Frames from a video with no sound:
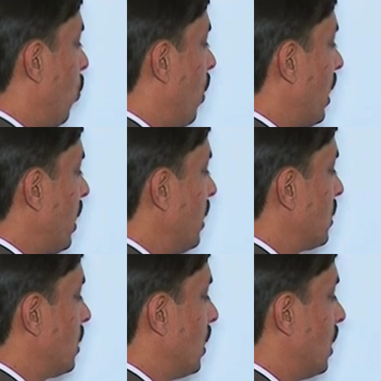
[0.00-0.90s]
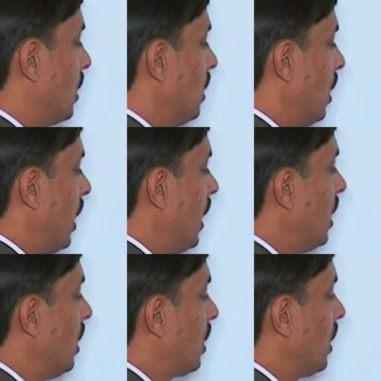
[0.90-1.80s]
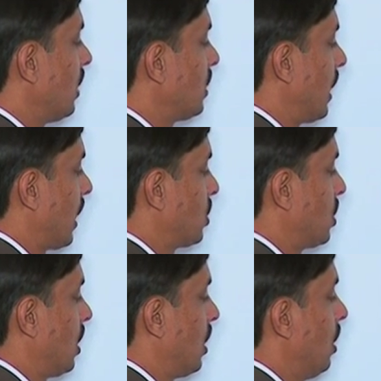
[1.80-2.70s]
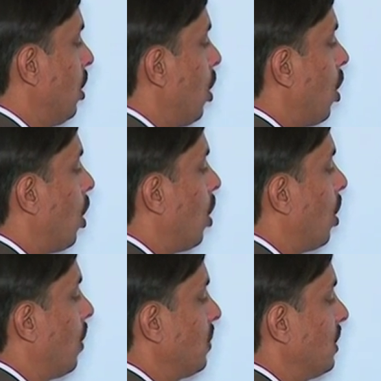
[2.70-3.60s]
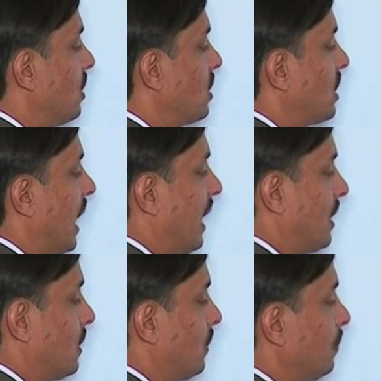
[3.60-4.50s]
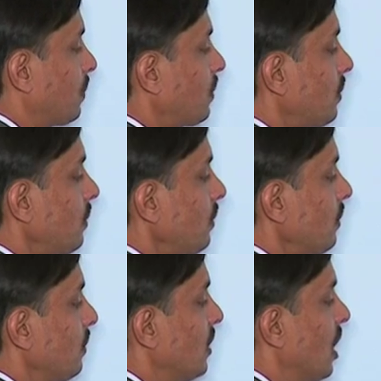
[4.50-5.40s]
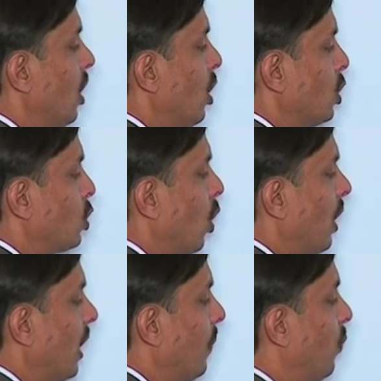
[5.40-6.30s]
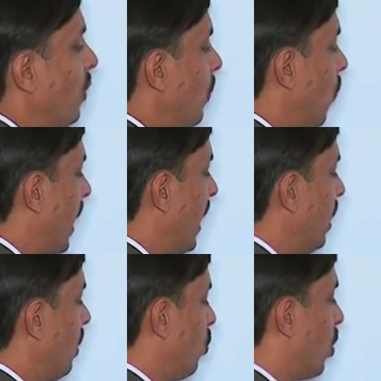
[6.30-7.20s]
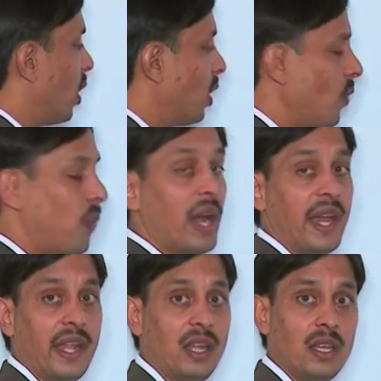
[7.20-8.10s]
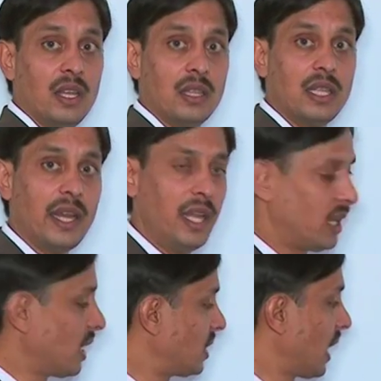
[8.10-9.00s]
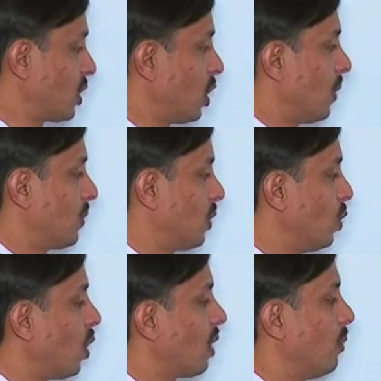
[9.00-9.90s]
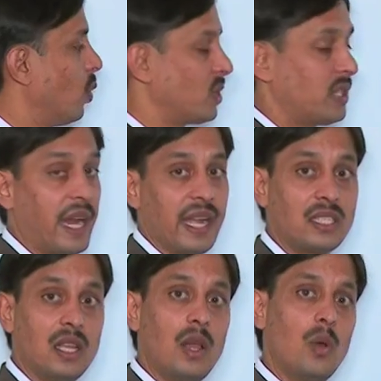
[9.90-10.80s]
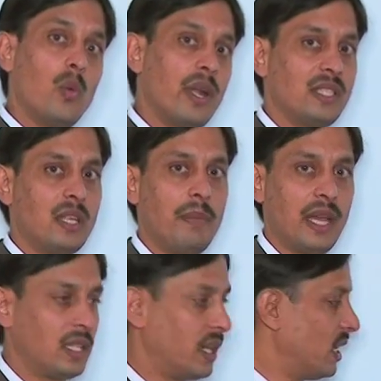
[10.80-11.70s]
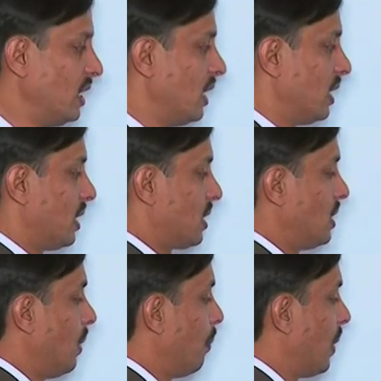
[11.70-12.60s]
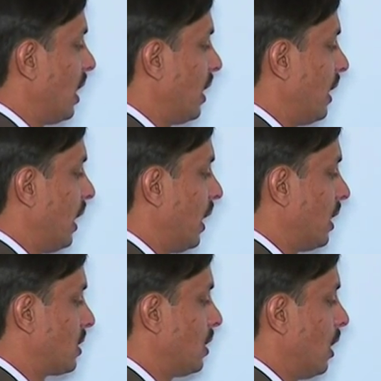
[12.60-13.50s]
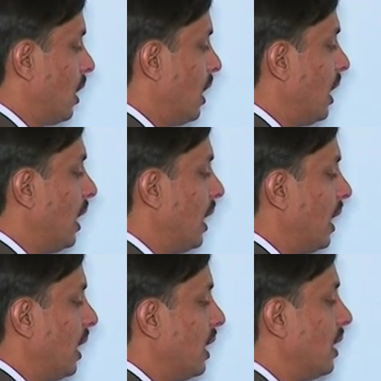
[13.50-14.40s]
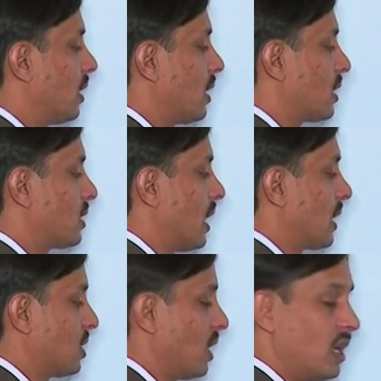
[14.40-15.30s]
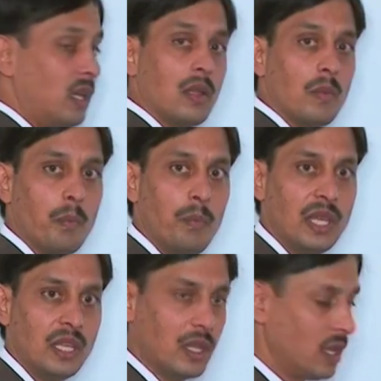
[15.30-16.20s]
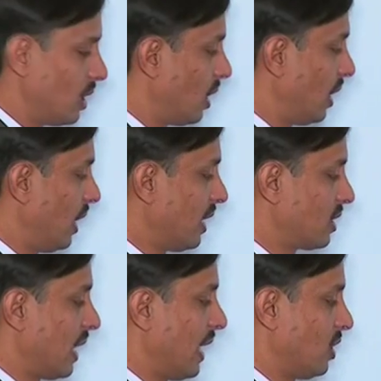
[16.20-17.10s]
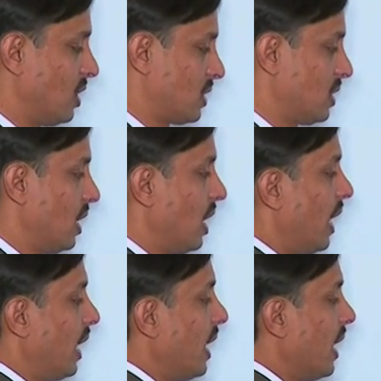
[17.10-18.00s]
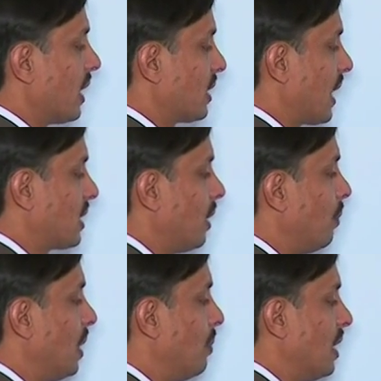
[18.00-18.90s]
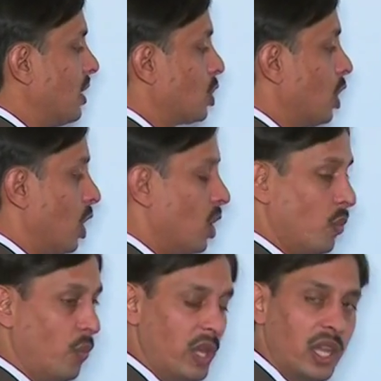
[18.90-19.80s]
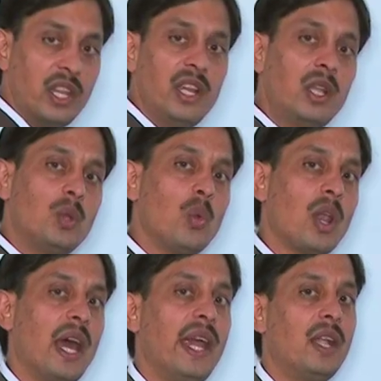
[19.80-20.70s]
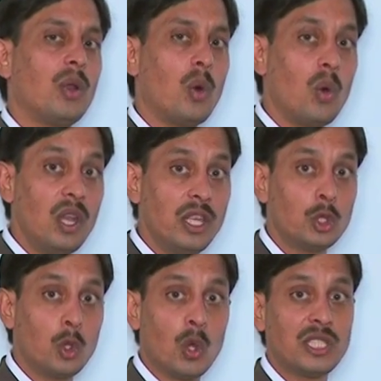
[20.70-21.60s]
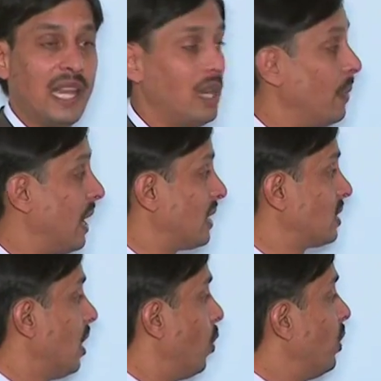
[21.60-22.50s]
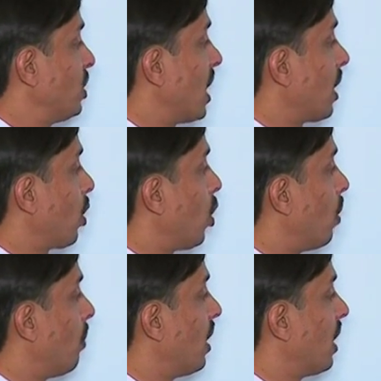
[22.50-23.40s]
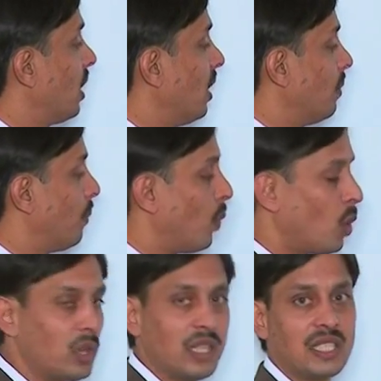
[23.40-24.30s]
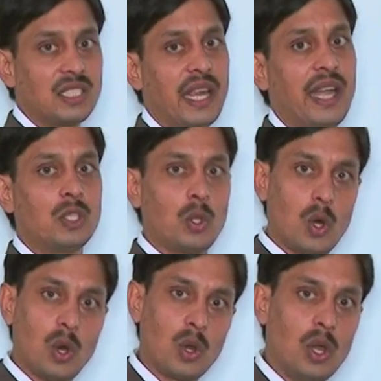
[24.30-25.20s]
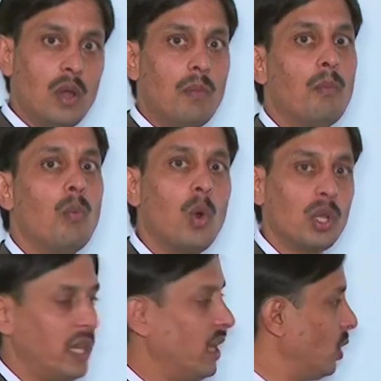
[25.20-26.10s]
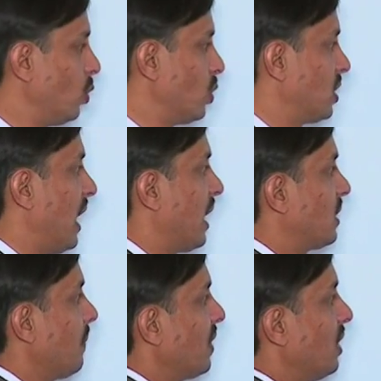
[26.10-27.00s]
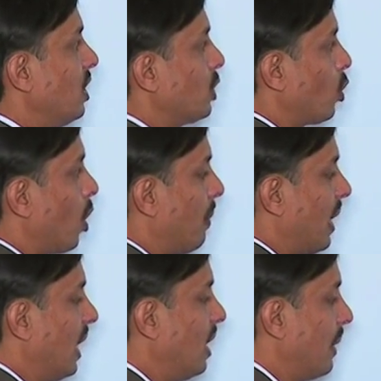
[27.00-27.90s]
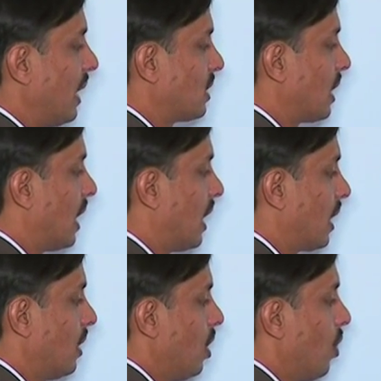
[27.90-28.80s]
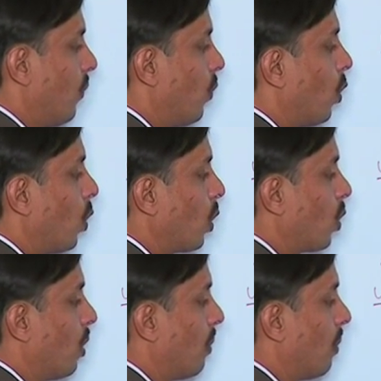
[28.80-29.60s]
what is the intersection of sets. So if we want to find the intersection of two or more sets, what is the method? The symbol is A intersection B. It's like this. A intersection B means we need to write only those elements which are common in both the sets or more than two sets. These common elements are 4,